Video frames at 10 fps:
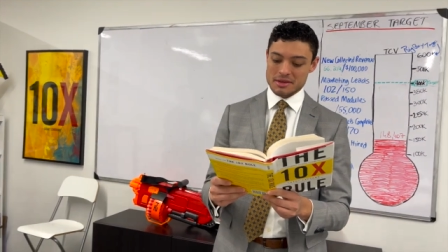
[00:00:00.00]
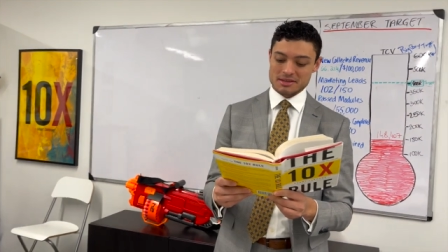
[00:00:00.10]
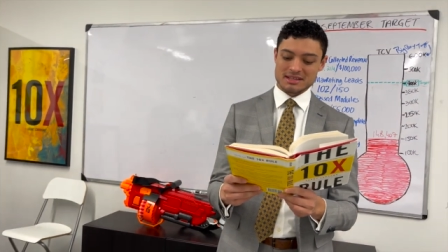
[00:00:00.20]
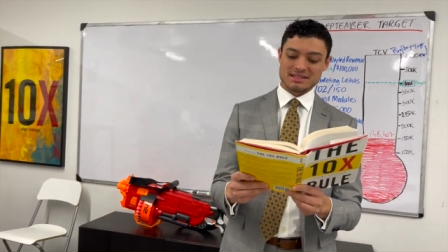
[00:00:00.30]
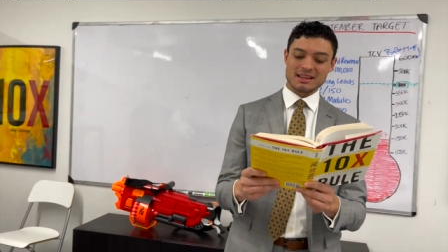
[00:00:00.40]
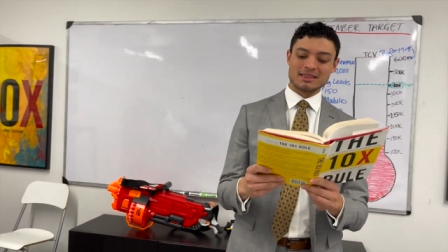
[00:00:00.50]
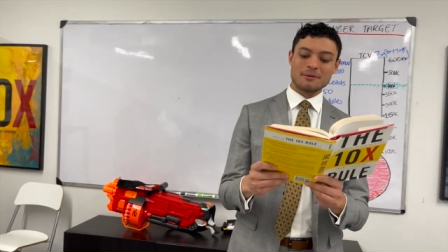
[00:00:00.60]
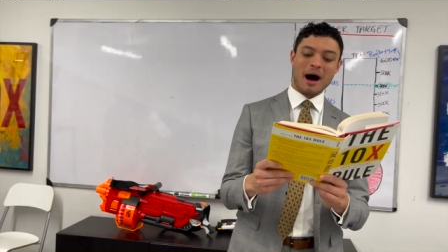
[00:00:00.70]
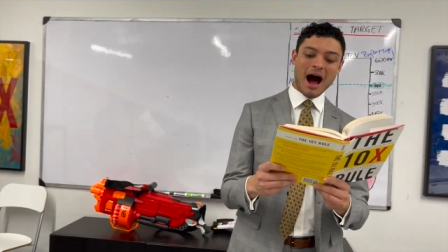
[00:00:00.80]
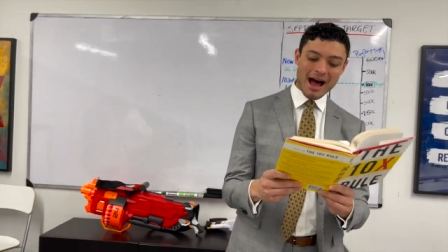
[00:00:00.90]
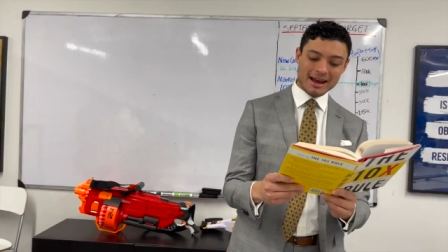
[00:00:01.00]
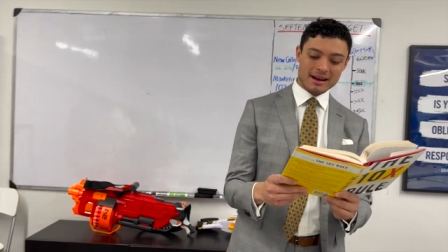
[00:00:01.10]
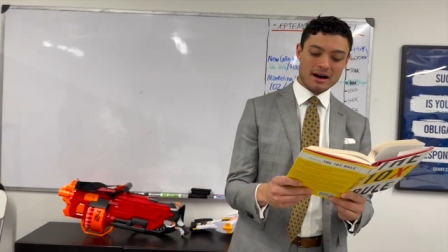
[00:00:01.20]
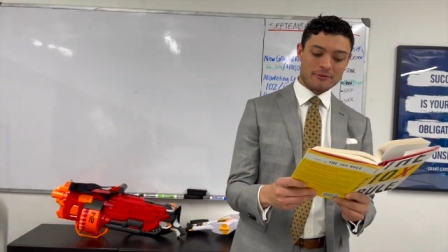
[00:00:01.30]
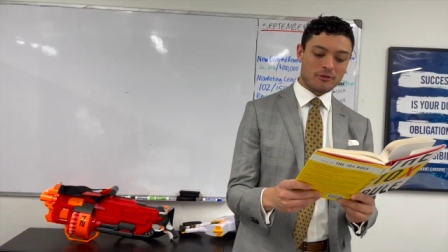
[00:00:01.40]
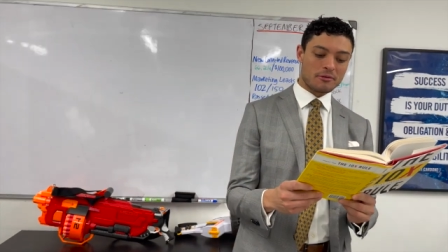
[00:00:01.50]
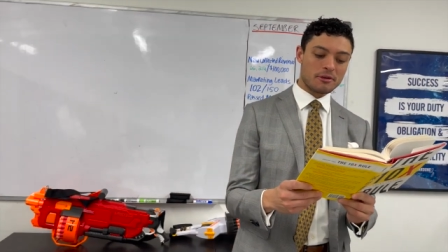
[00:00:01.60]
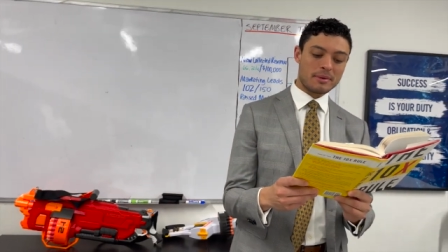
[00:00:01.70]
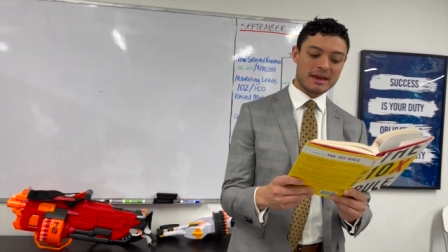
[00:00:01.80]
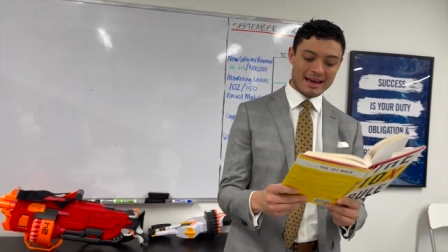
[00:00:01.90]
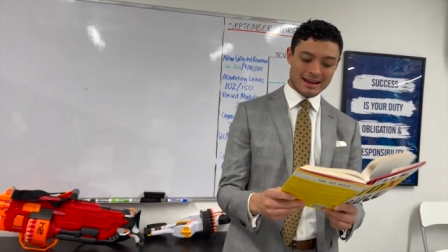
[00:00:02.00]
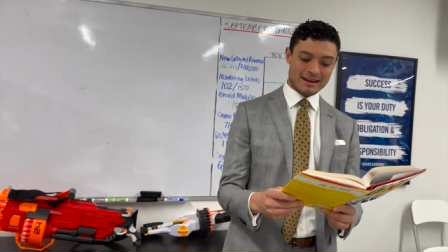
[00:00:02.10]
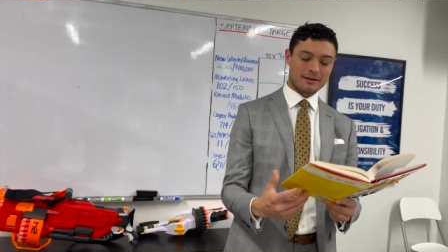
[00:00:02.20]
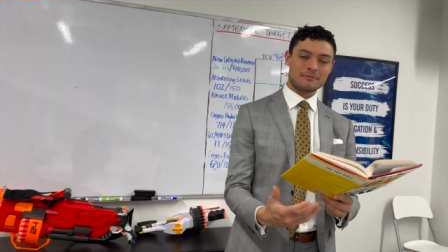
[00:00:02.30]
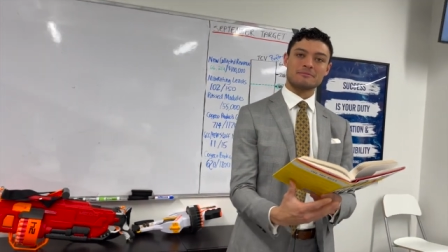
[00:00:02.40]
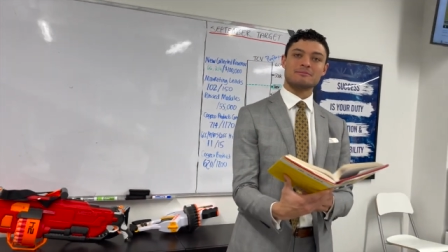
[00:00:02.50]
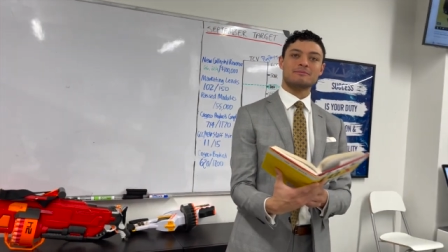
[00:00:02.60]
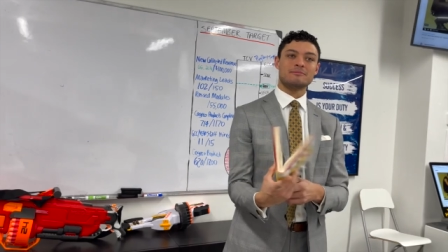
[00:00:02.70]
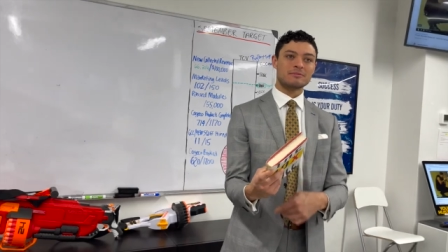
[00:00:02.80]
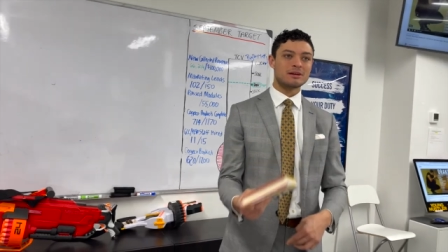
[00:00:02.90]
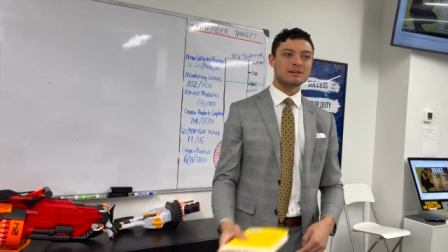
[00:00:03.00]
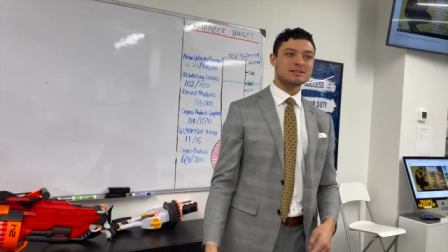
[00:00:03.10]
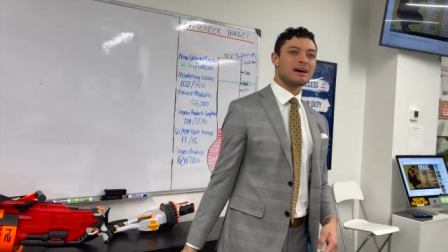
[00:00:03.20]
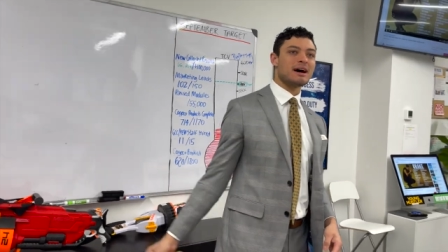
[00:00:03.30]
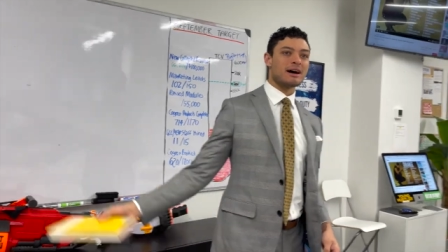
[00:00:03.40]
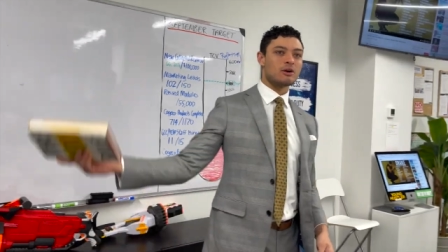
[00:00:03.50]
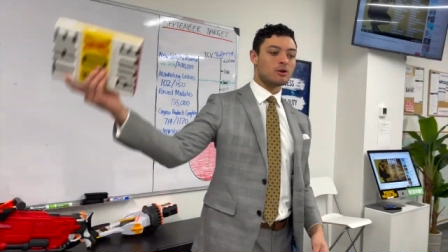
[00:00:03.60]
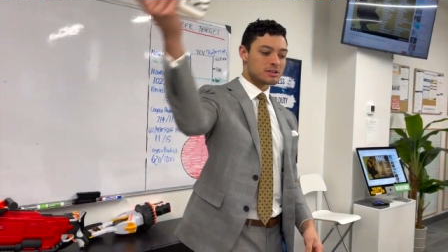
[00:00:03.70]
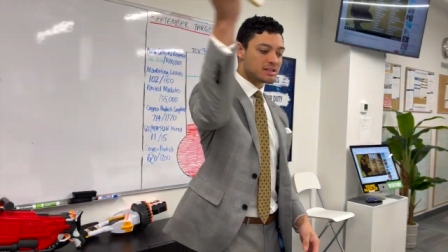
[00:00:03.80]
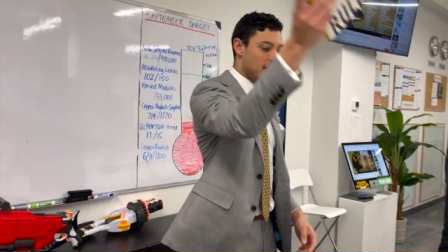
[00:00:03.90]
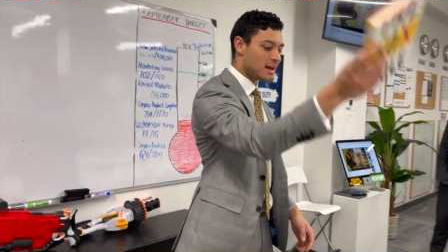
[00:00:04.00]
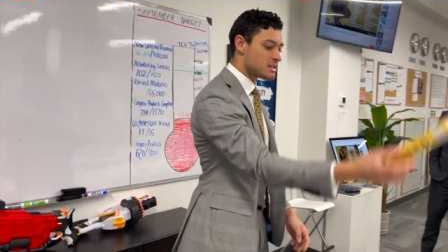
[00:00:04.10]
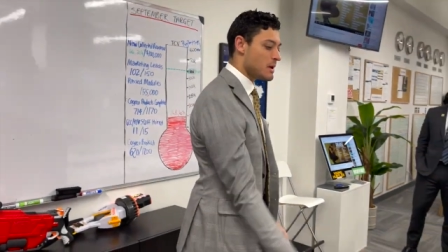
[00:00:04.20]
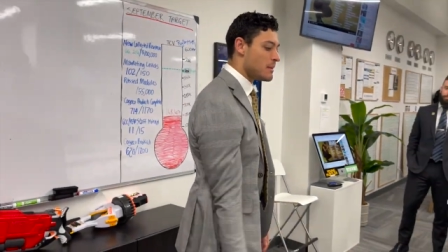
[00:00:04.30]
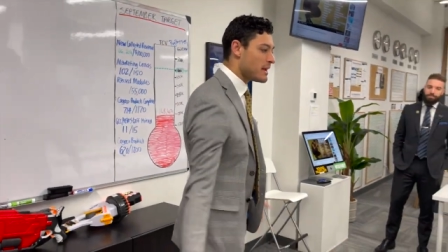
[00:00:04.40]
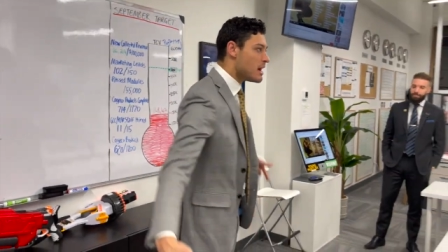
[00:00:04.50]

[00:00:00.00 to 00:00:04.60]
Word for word: to set them high enough from the beginning. Set high goals, 10X baby.